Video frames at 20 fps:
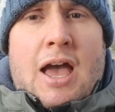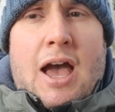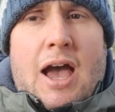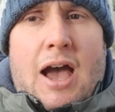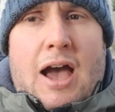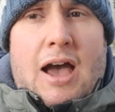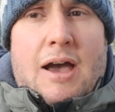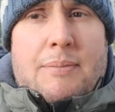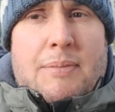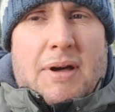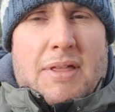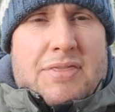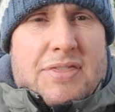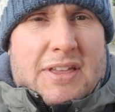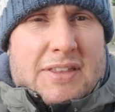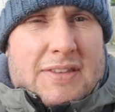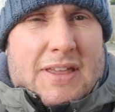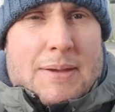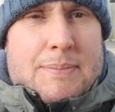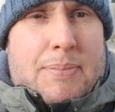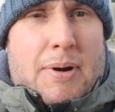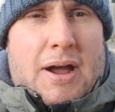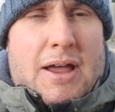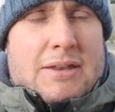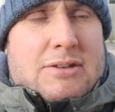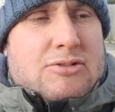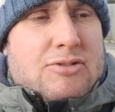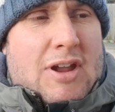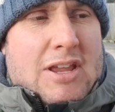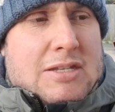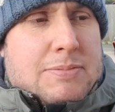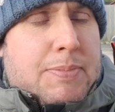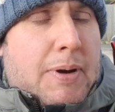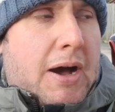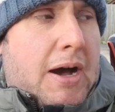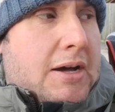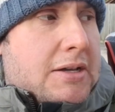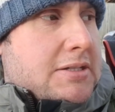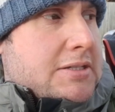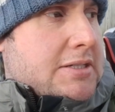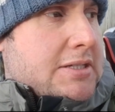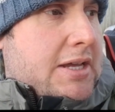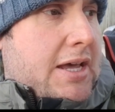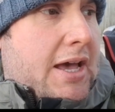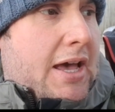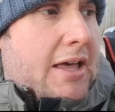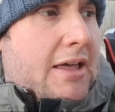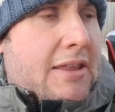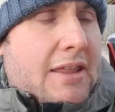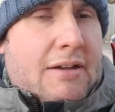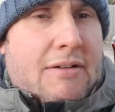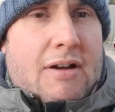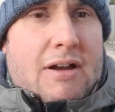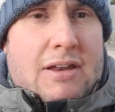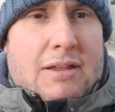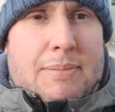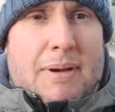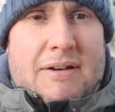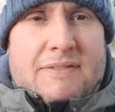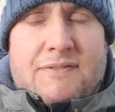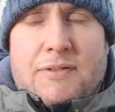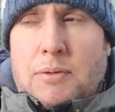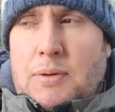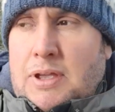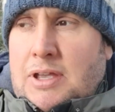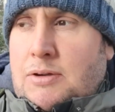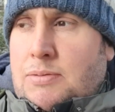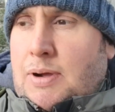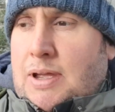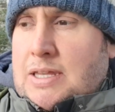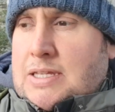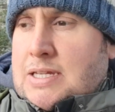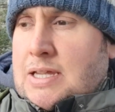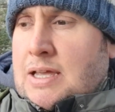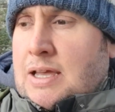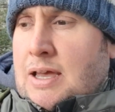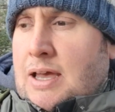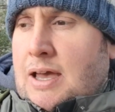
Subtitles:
I think they're by Trespass. They're only about 40 quid.